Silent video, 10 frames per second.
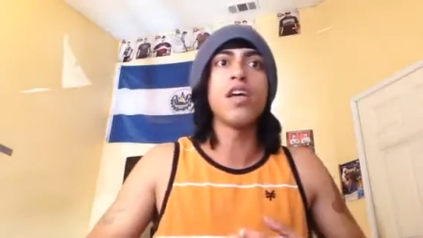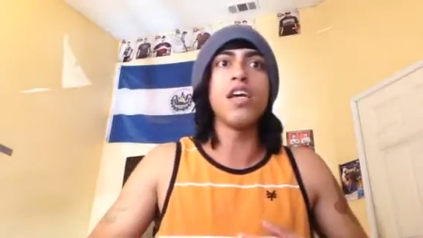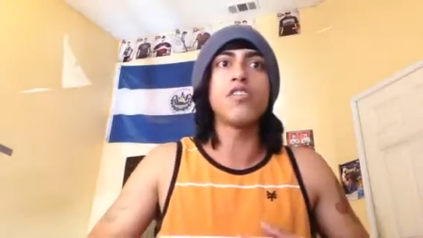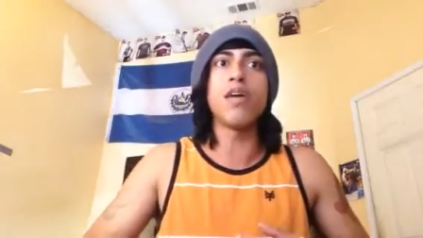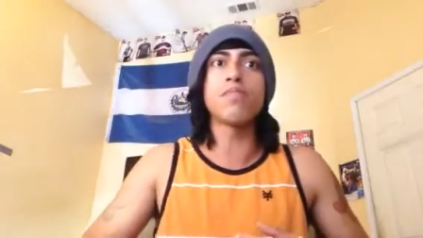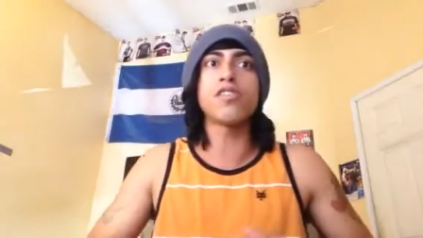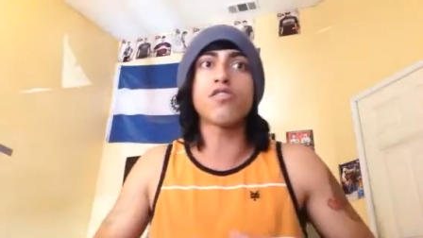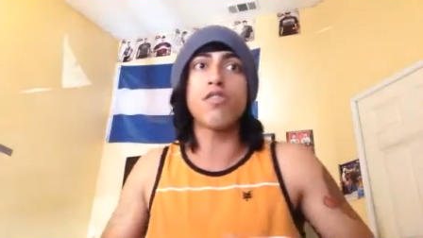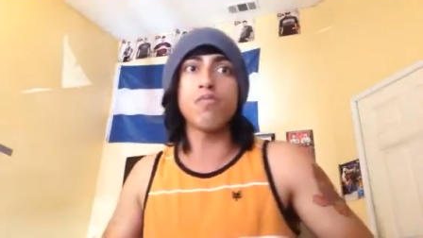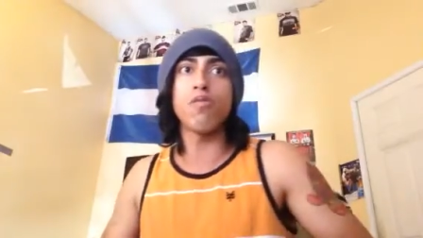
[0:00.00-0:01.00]
A
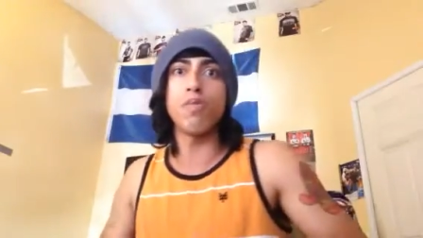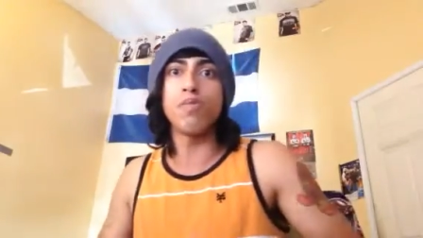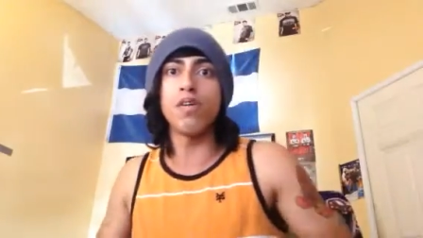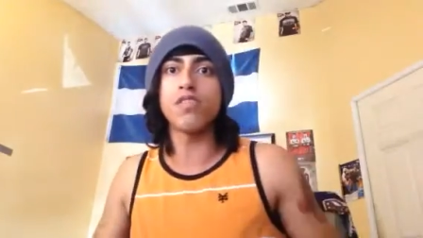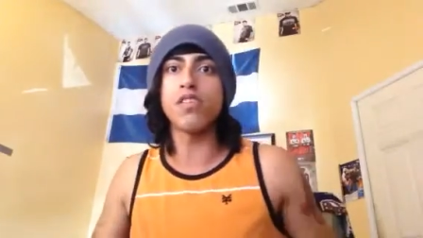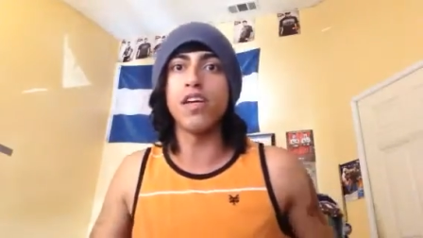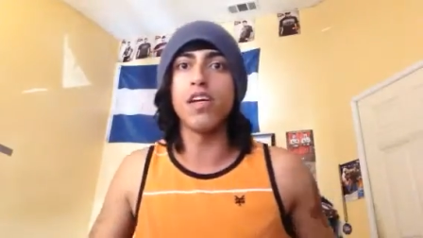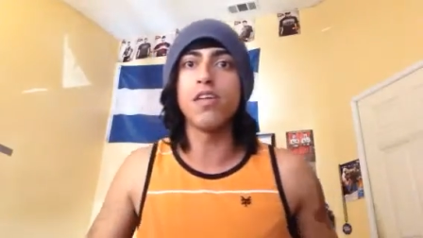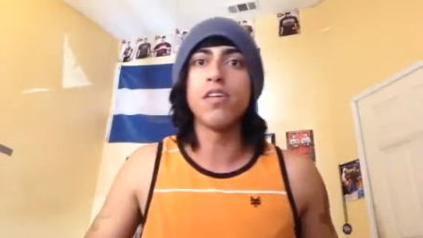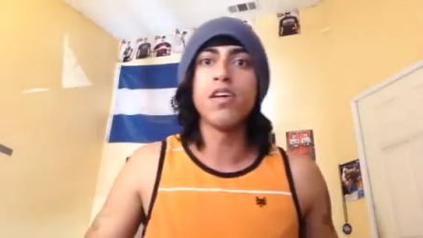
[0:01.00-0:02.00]
transcript will be posted
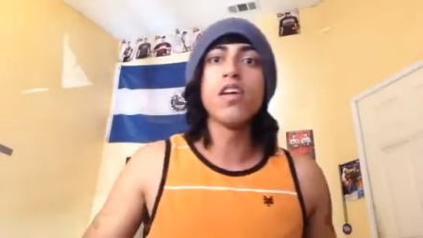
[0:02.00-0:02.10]
later.